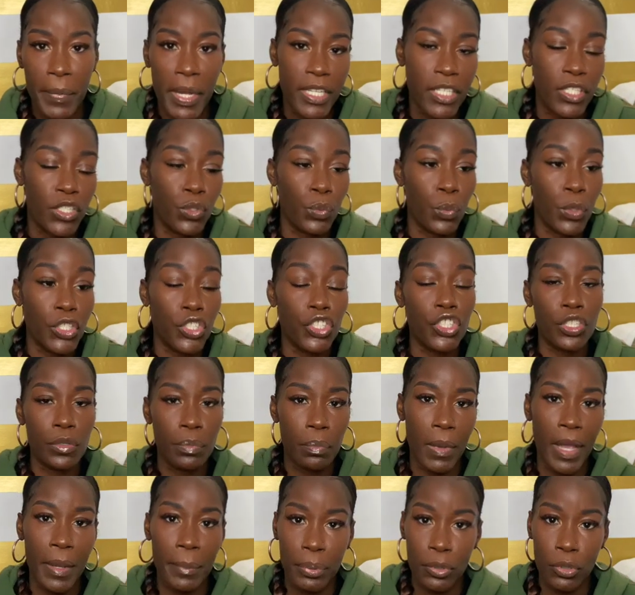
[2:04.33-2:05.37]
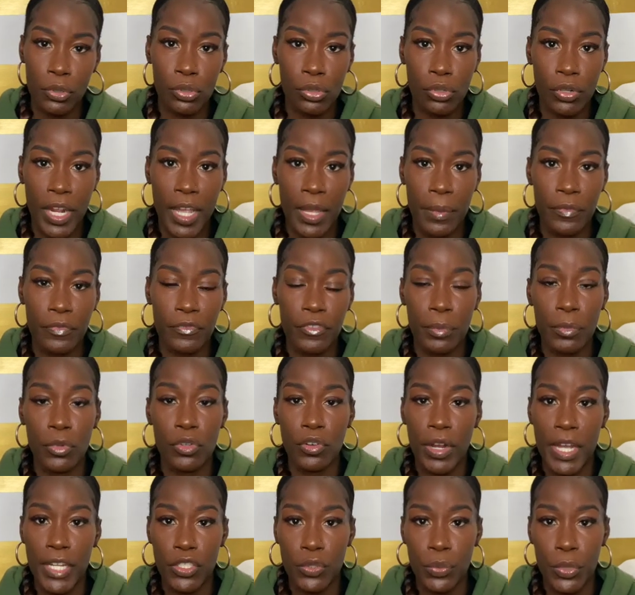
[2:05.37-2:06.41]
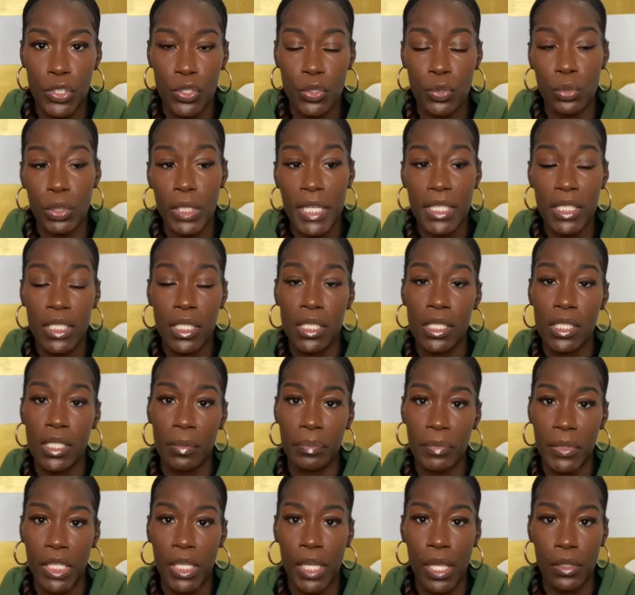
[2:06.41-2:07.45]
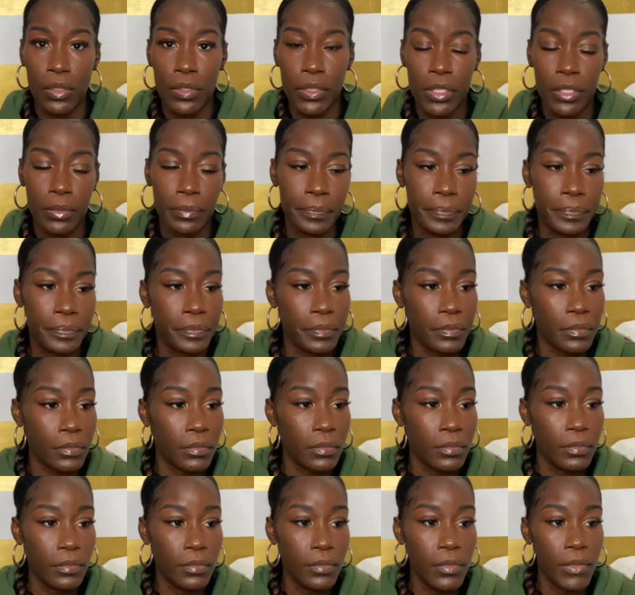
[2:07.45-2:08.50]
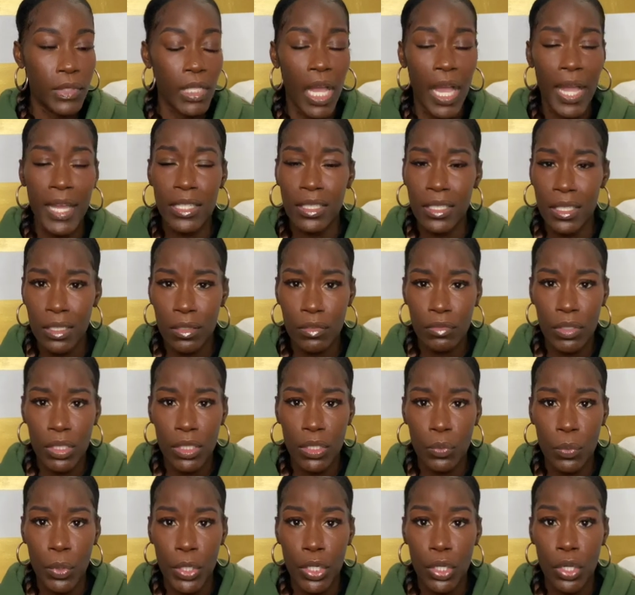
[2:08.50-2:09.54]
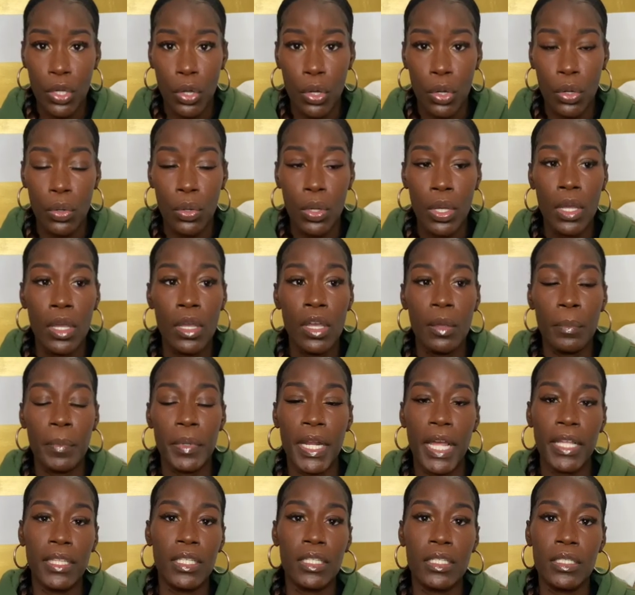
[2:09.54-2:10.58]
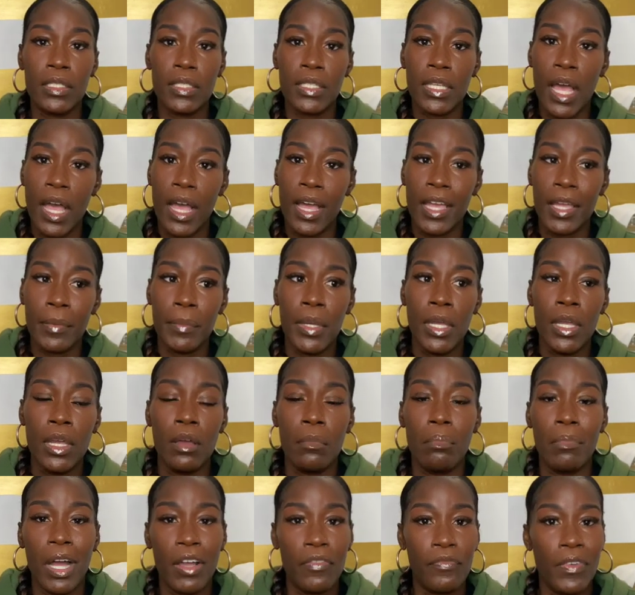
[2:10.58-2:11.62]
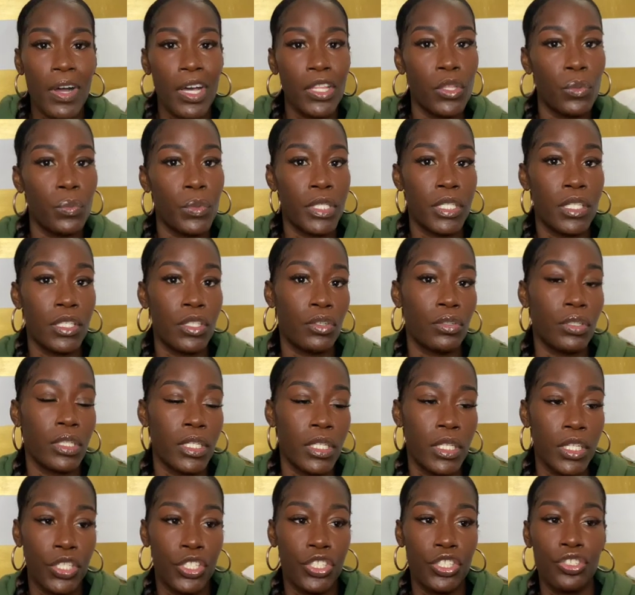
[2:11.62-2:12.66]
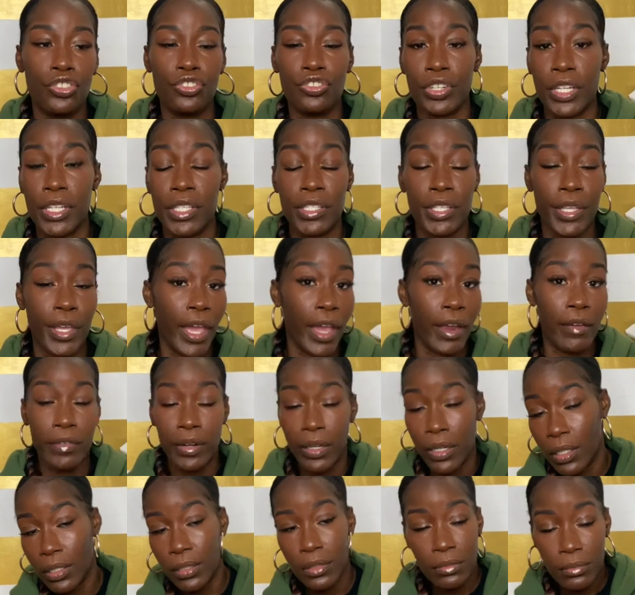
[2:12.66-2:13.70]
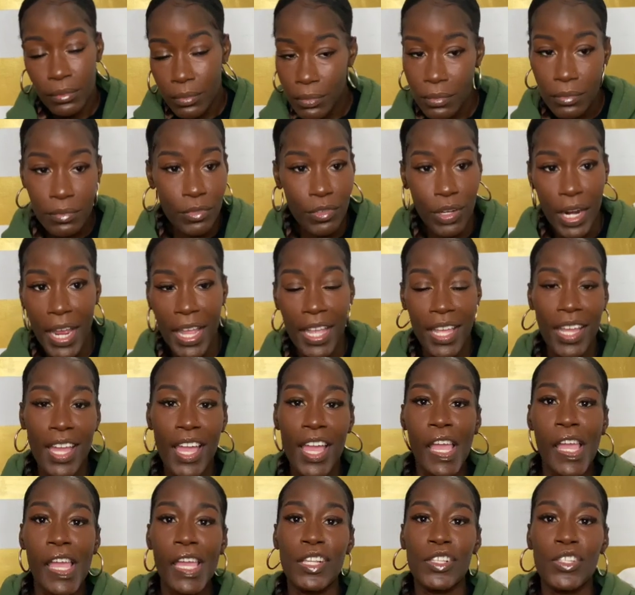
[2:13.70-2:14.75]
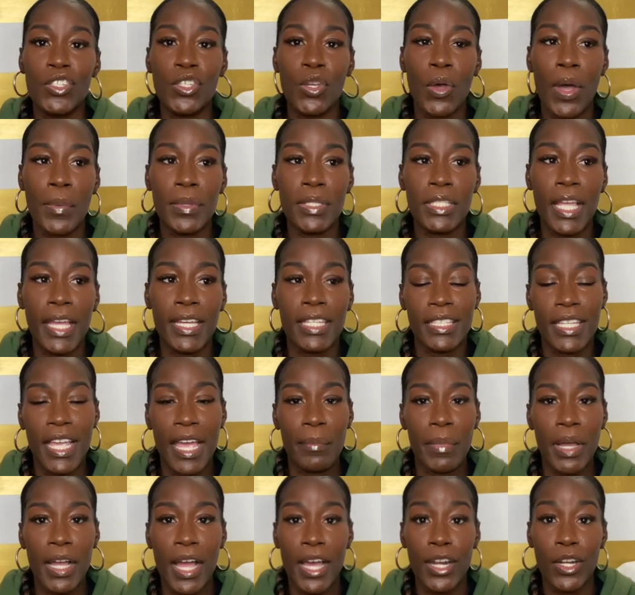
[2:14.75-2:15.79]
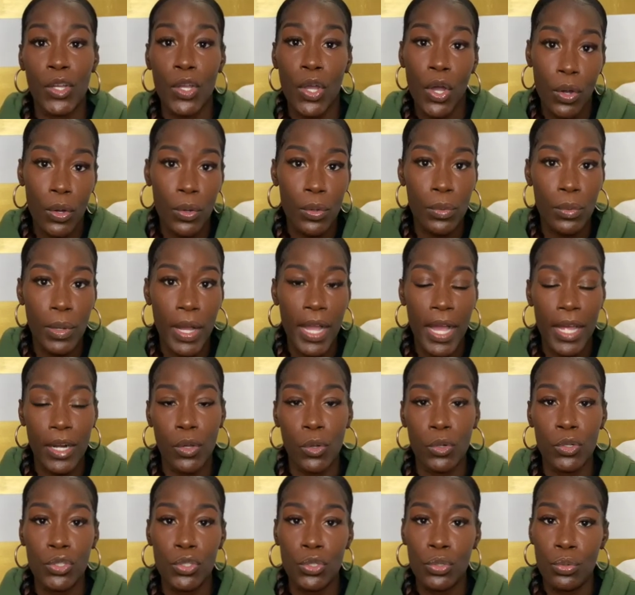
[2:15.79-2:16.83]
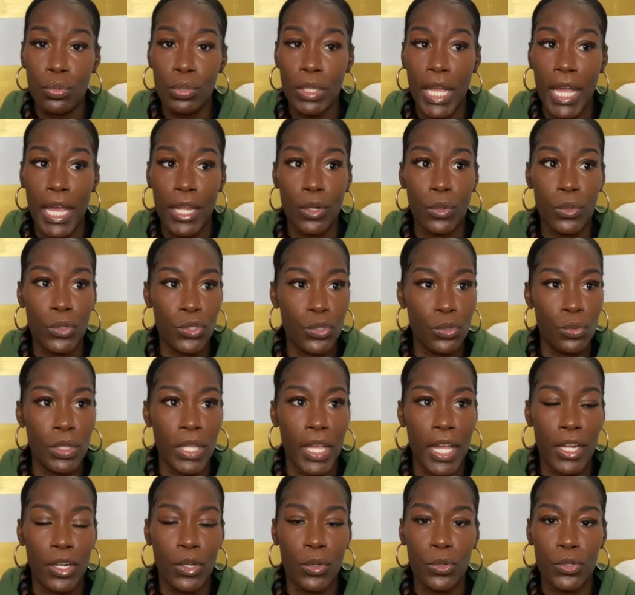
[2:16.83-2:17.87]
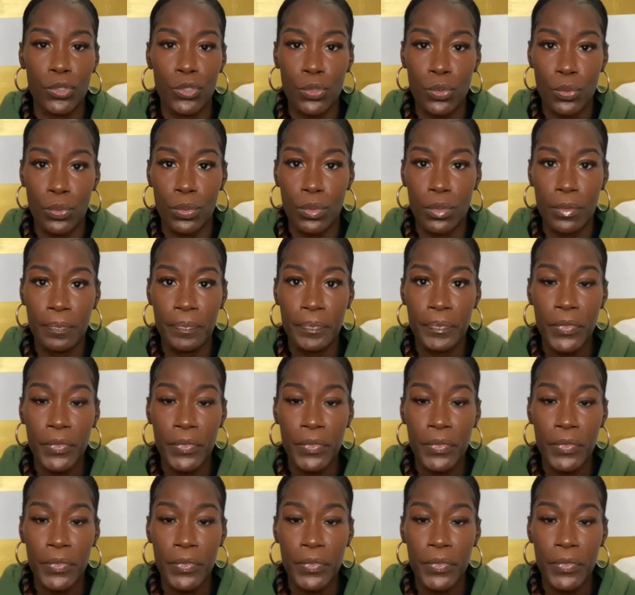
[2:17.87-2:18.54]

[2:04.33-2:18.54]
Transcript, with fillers: I switched my program from graduate school into something else. I didn't really want to go, but at this time, my father was still in his strict era, right? And so I was like, damn, I got to go. I got to go to school. I got to go to school. I got to go to school.